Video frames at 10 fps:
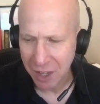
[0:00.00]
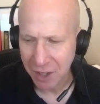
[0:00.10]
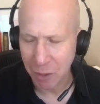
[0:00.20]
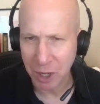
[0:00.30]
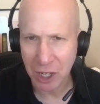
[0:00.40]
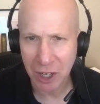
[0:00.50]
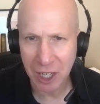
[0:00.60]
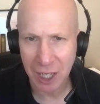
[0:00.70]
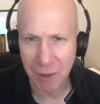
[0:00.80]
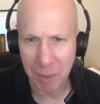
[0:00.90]
that we could
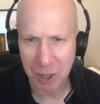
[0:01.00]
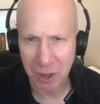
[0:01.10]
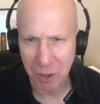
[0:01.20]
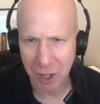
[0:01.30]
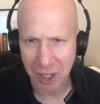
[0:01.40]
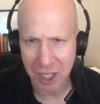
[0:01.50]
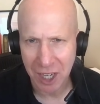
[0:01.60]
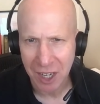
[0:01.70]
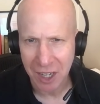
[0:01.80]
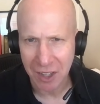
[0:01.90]
live up to the words
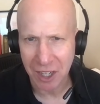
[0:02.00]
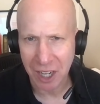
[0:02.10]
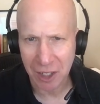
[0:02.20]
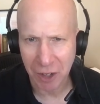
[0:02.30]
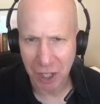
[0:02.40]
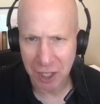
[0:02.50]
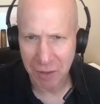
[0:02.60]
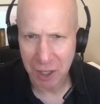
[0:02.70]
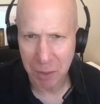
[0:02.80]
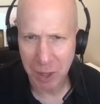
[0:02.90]
in the Declaration
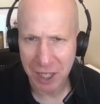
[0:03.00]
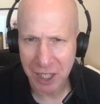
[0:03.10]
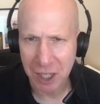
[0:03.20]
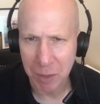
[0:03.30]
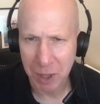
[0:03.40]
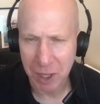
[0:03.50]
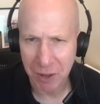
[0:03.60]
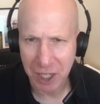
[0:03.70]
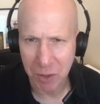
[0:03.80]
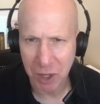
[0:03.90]
of Independence and the Bill of Rights.